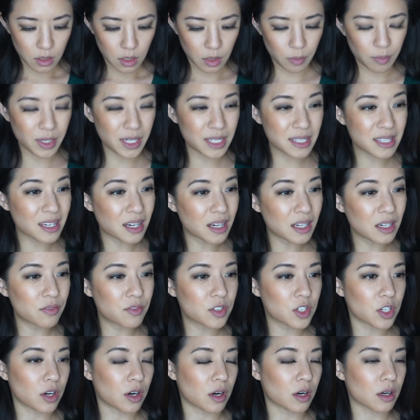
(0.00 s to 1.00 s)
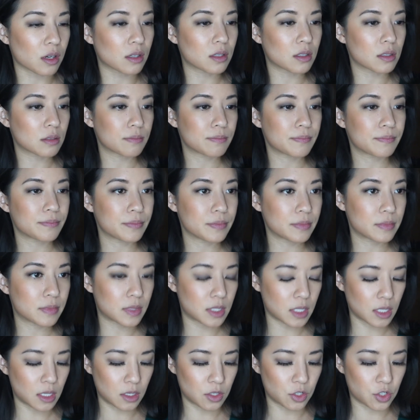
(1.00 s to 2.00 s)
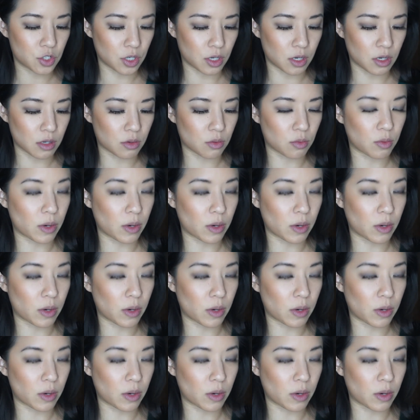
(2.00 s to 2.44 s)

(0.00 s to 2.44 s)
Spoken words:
I mean, it's kind of dark. It's like a dark